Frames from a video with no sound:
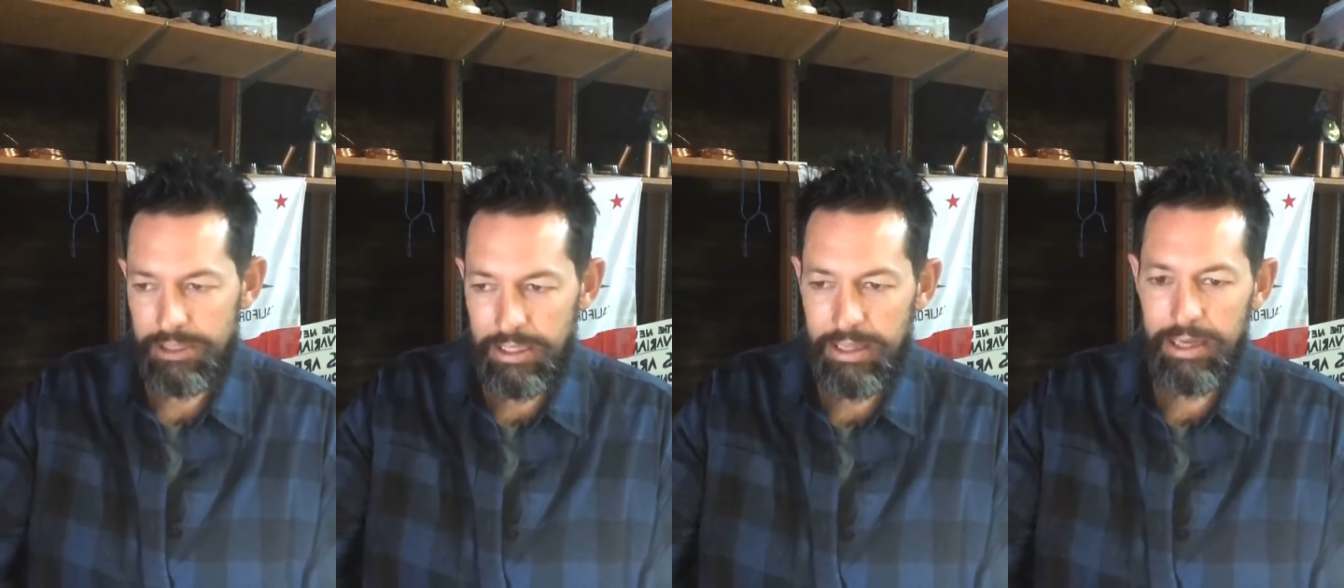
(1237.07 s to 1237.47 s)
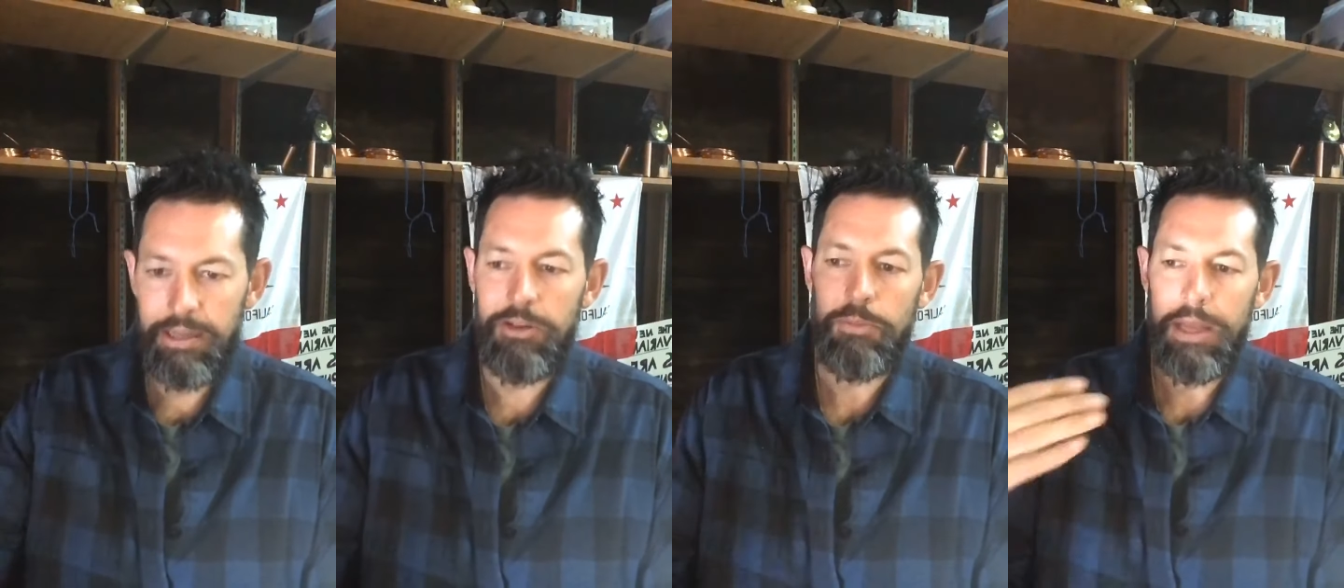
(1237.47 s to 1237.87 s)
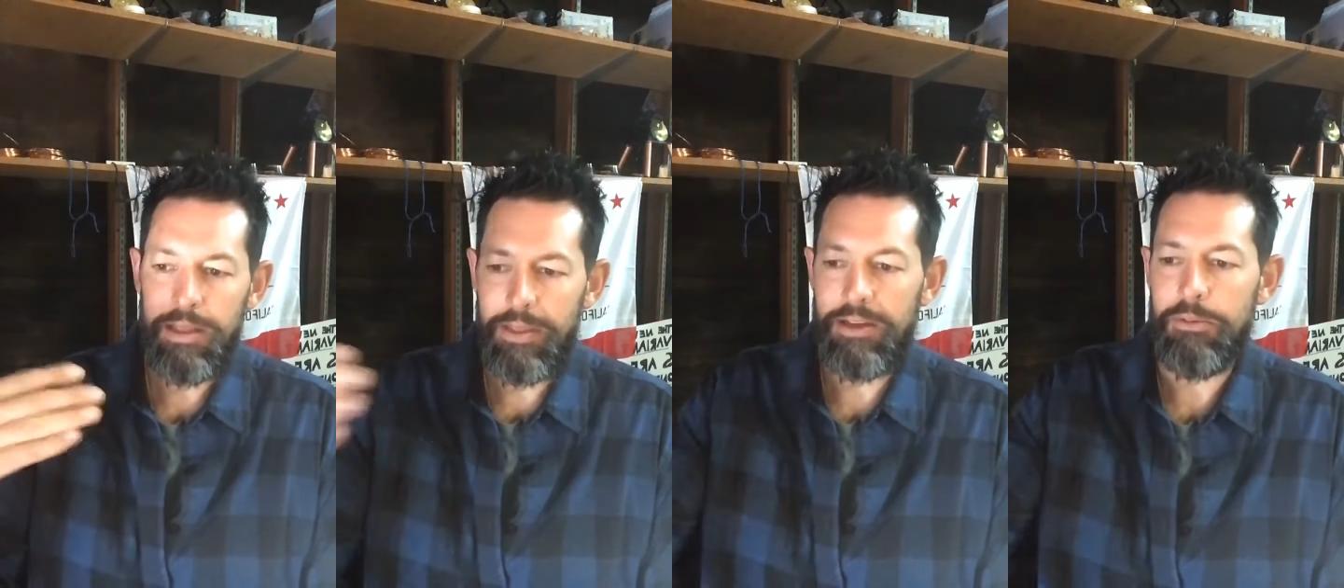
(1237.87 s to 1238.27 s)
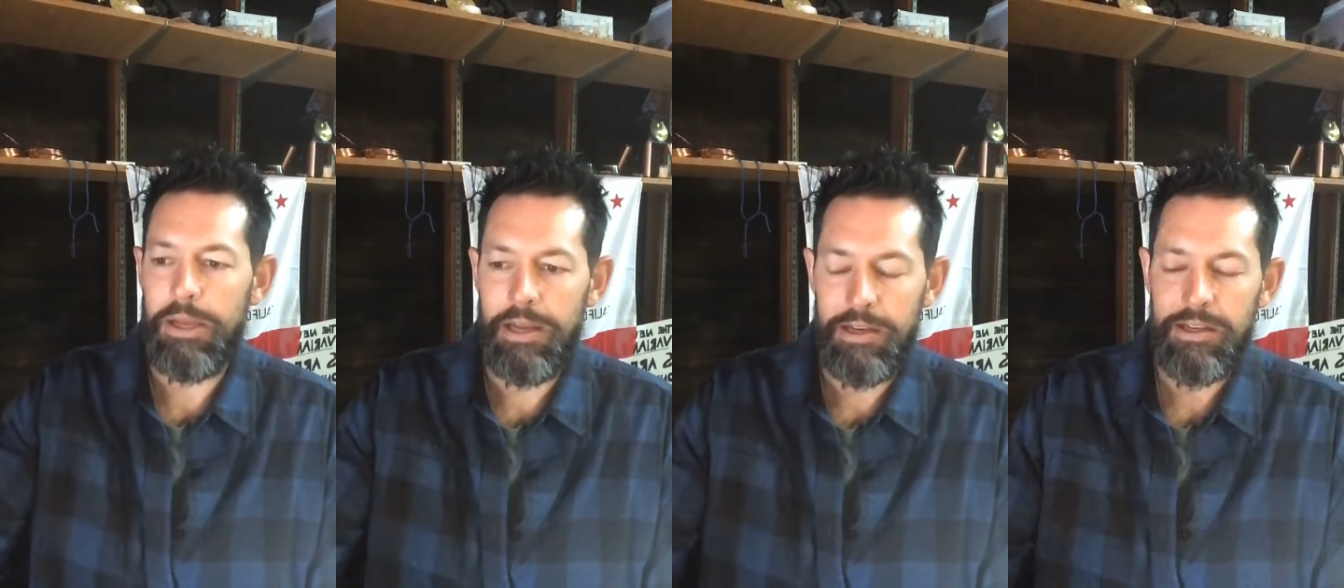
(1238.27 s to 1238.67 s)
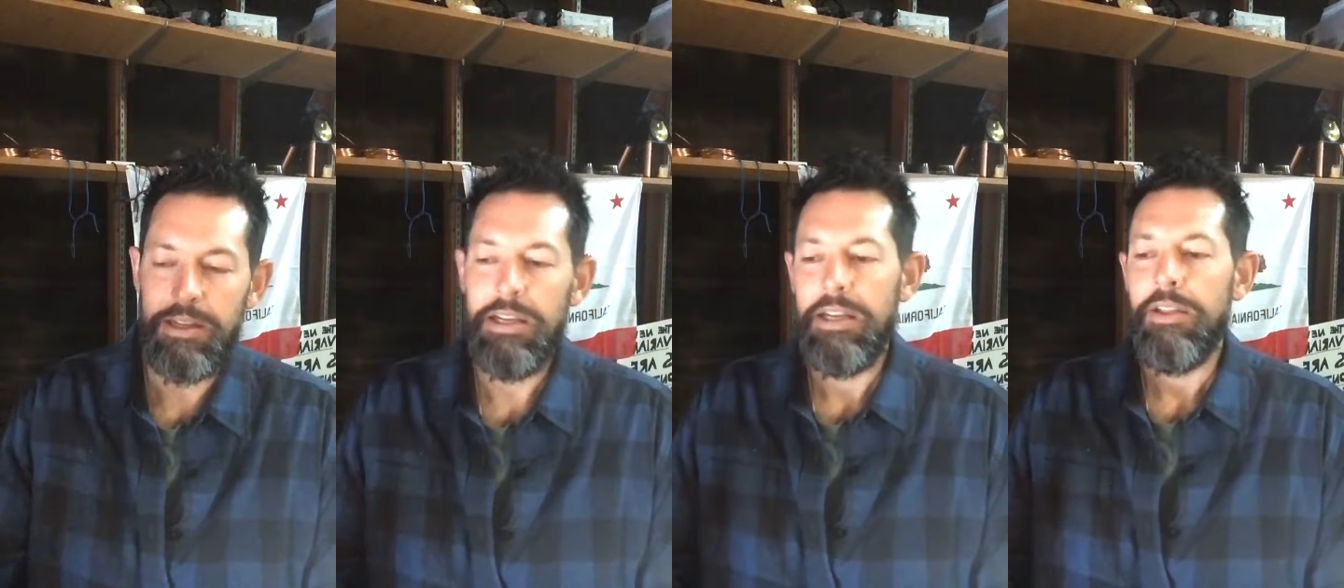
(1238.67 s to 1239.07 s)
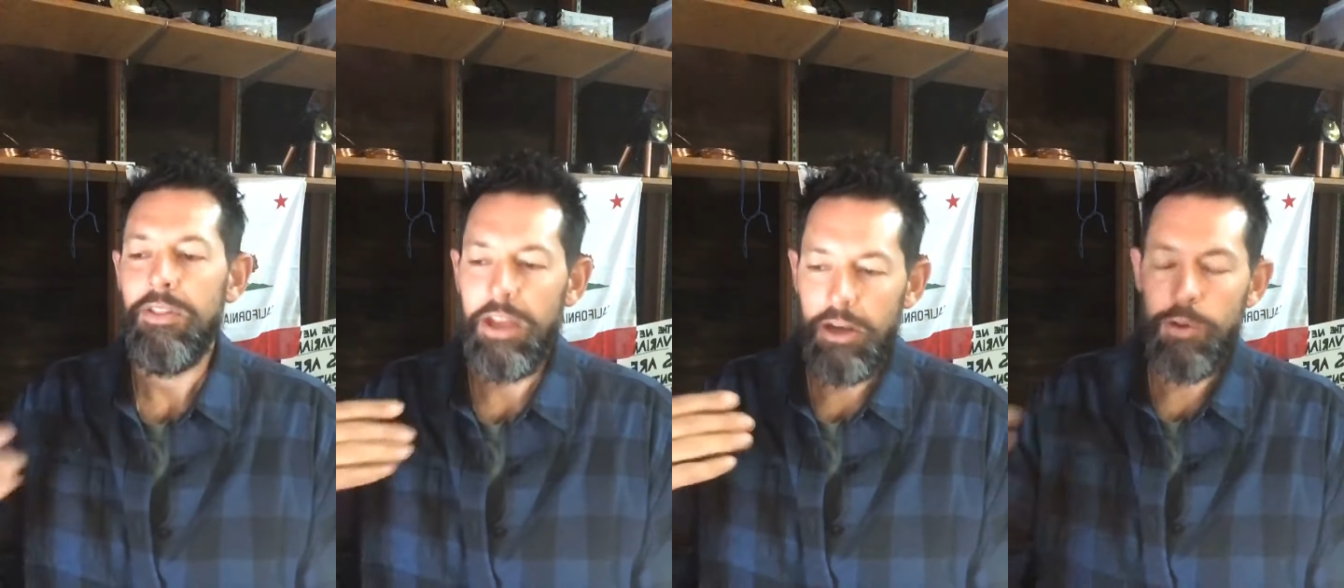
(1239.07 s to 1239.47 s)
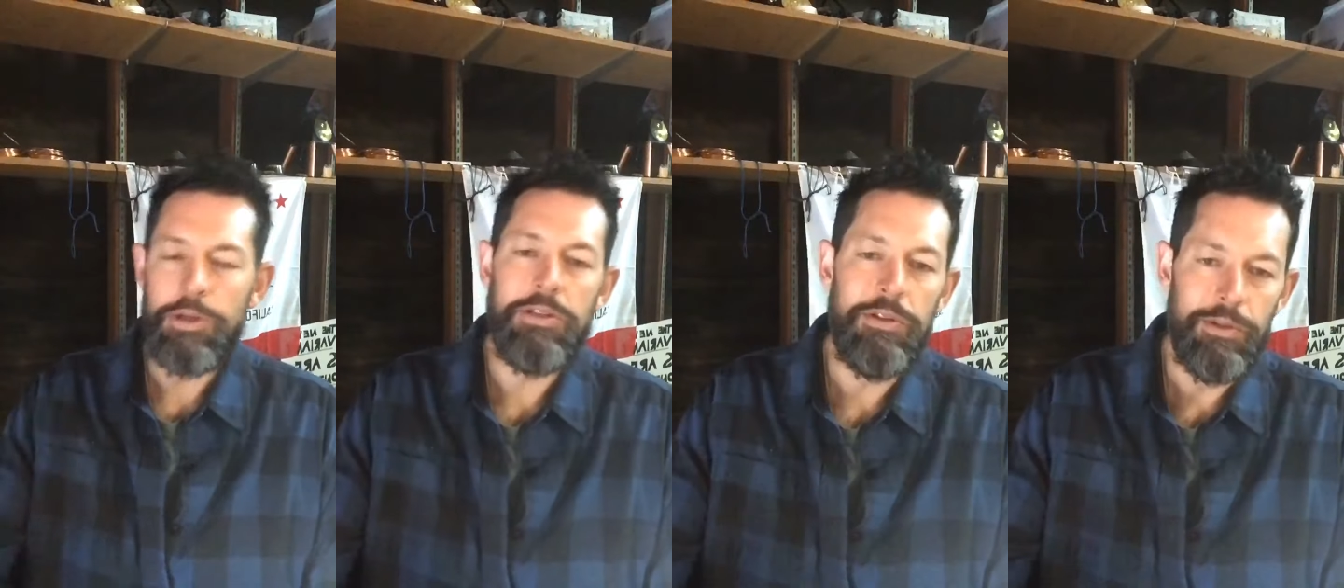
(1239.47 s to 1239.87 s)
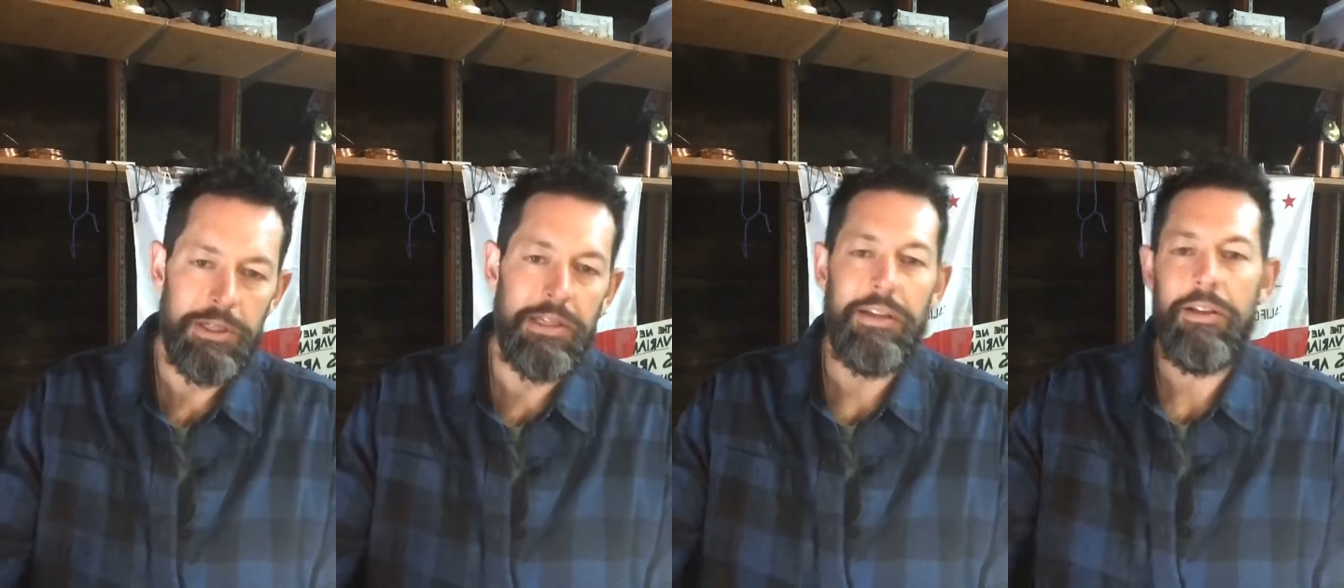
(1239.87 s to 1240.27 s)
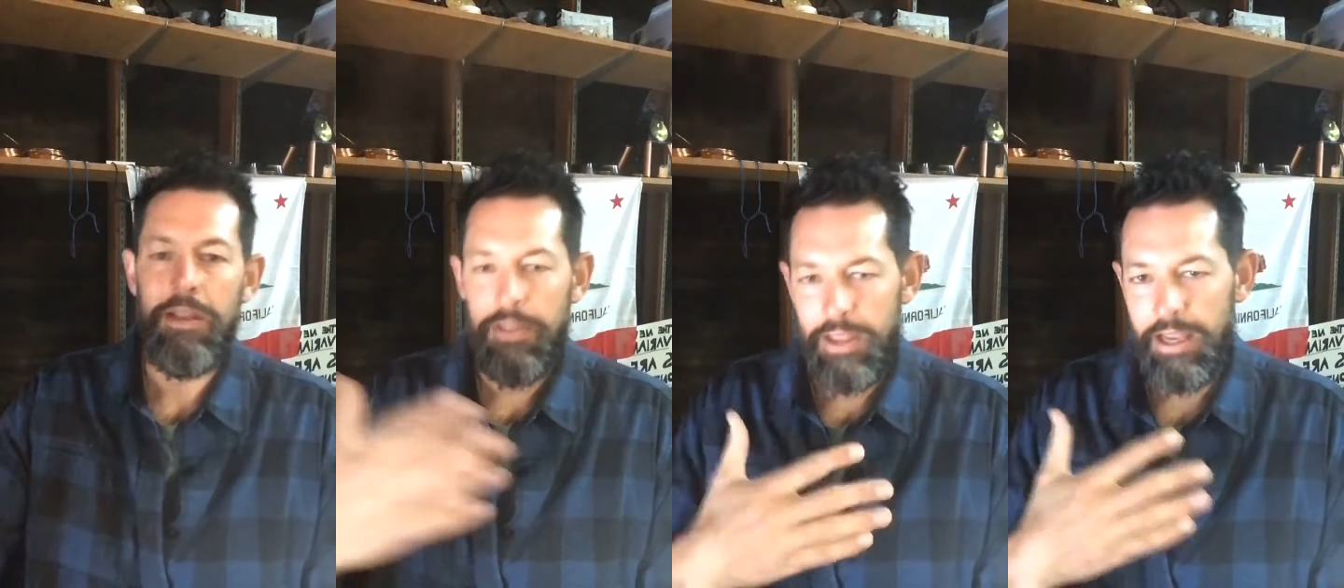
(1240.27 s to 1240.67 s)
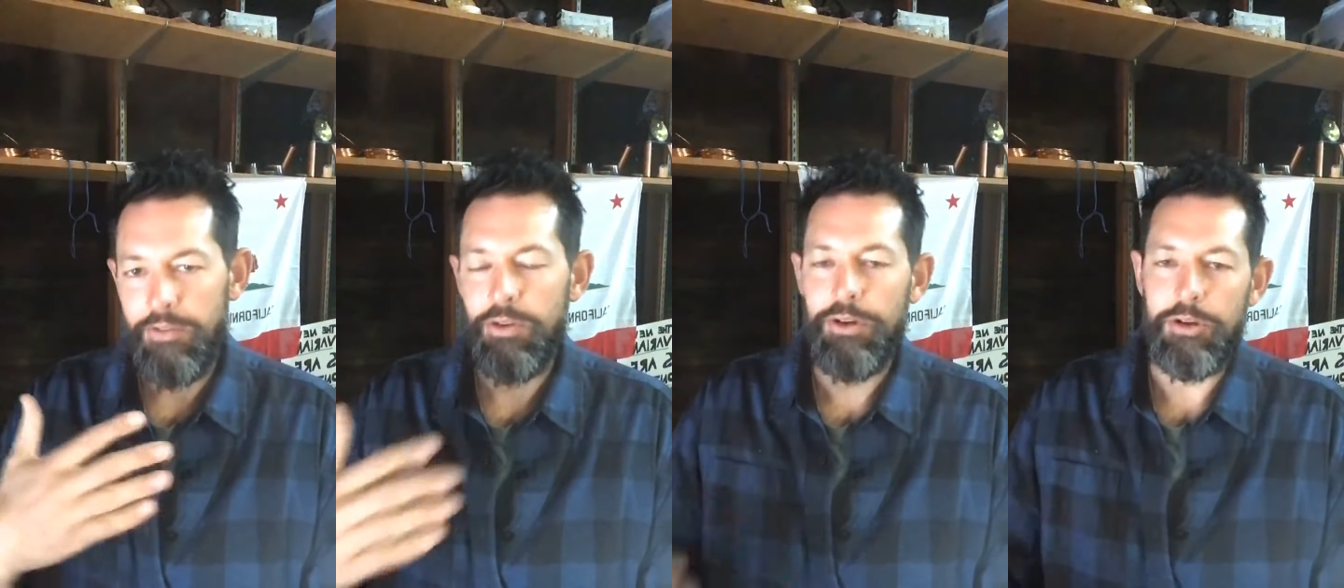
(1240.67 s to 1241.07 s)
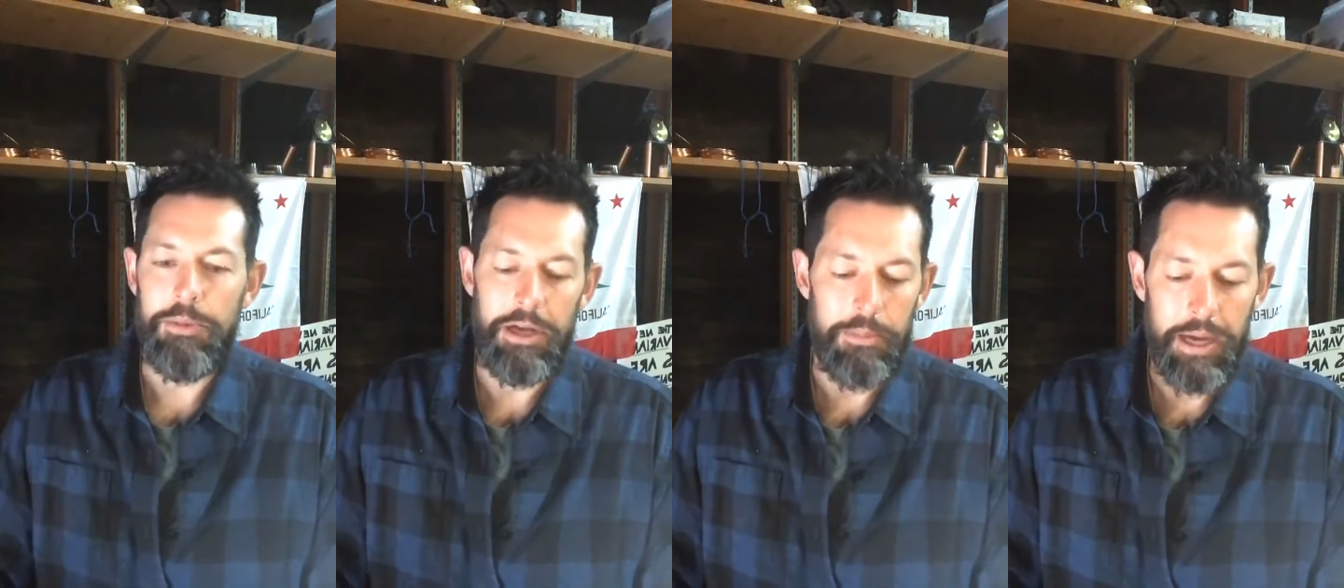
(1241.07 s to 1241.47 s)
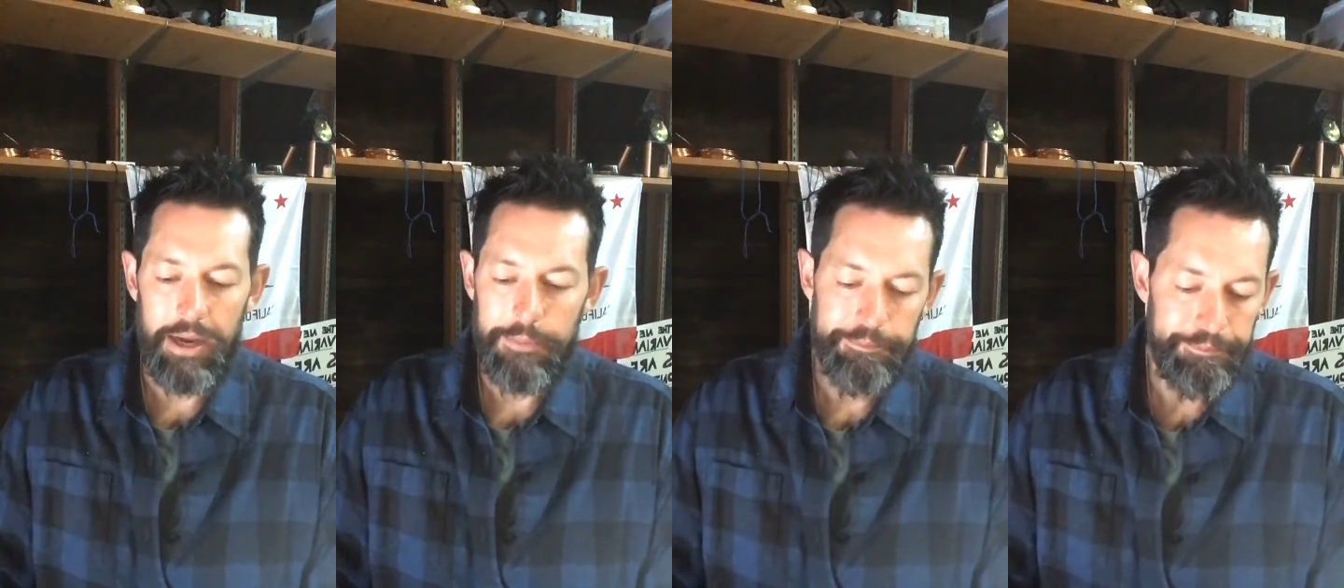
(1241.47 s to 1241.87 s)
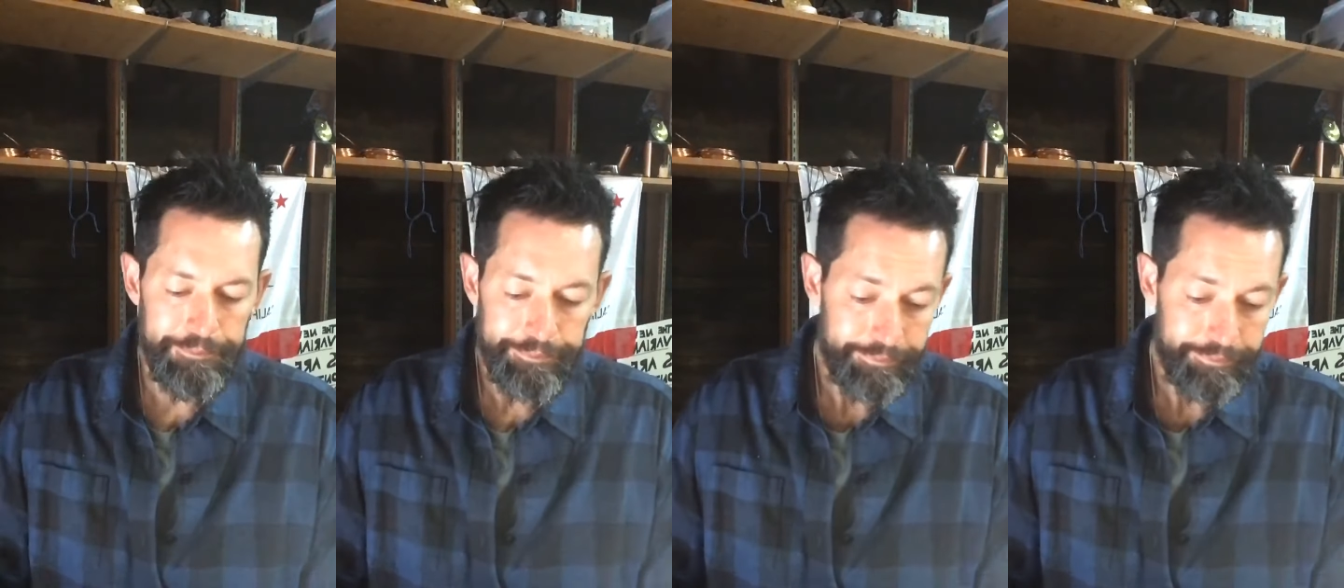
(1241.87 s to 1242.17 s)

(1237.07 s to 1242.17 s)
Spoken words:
When you're sending that in, you're making that demand, they know what you're doing, they give you all your money back.